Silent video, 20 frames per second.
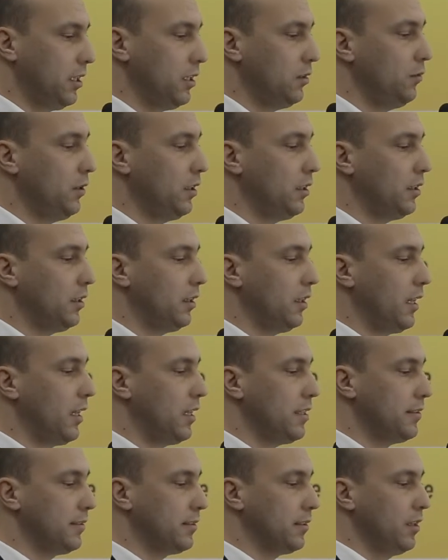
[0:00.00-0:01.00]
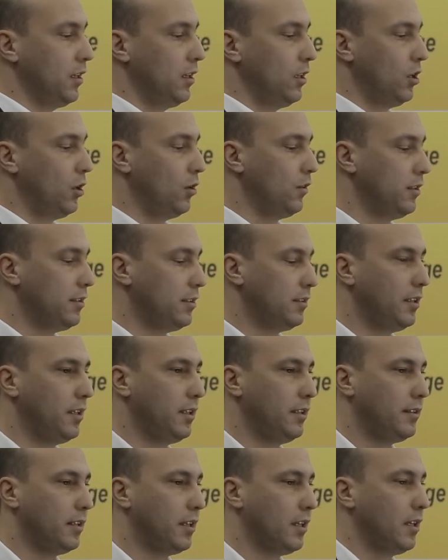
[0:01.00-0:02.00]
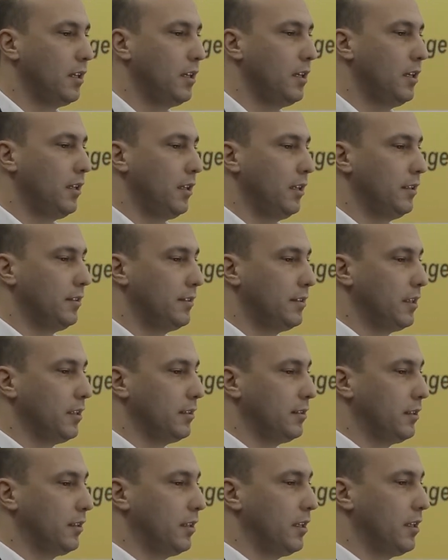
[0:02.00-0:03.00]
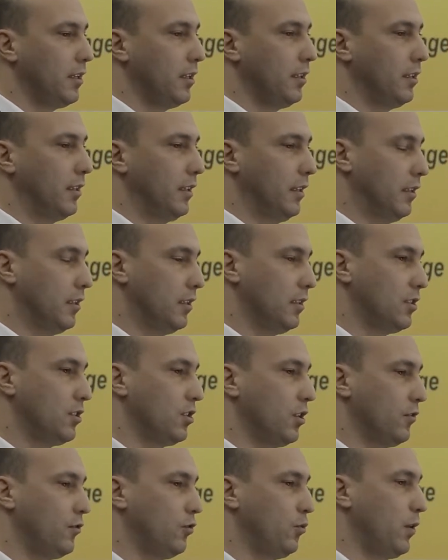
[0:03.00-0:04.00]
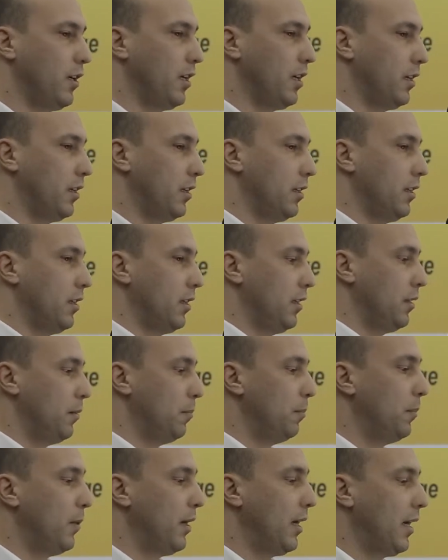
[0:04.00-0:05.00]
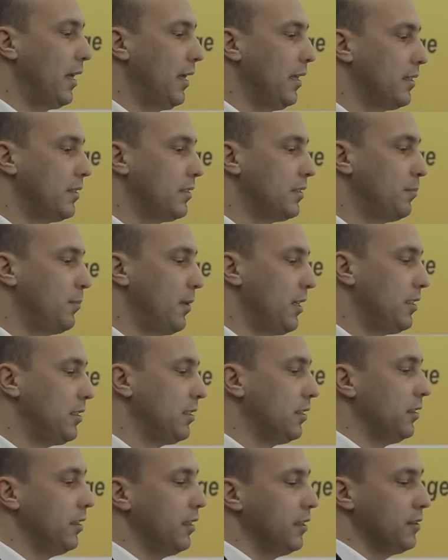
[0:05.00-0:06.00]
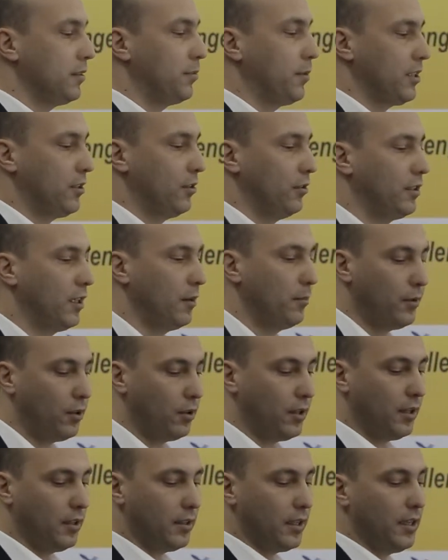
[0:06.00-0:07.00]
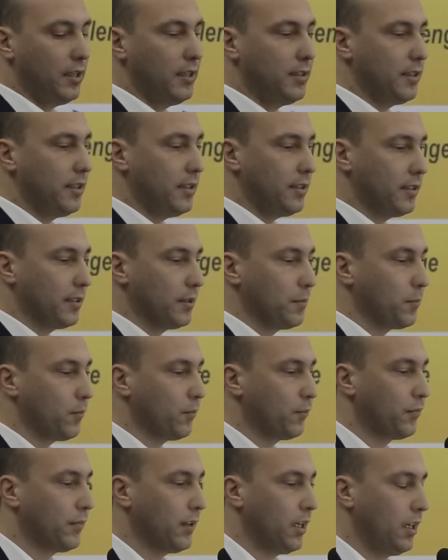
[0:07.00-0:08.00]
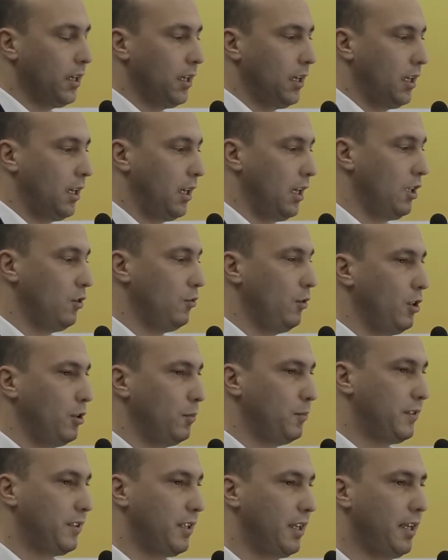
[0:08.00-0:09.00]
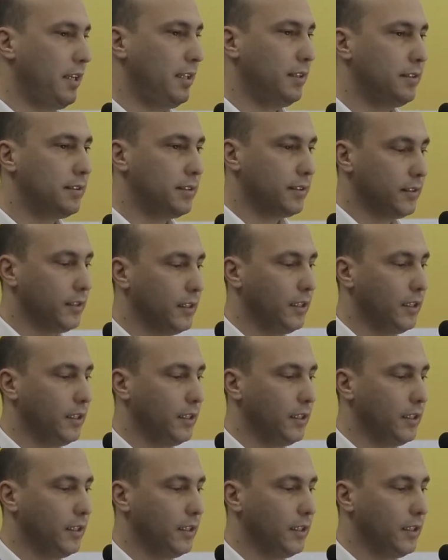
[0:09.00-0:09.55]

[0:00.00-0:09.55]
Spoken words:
And we analyzed all this data in SETScan software by spatial and spatial-temporal analysis. And we obtained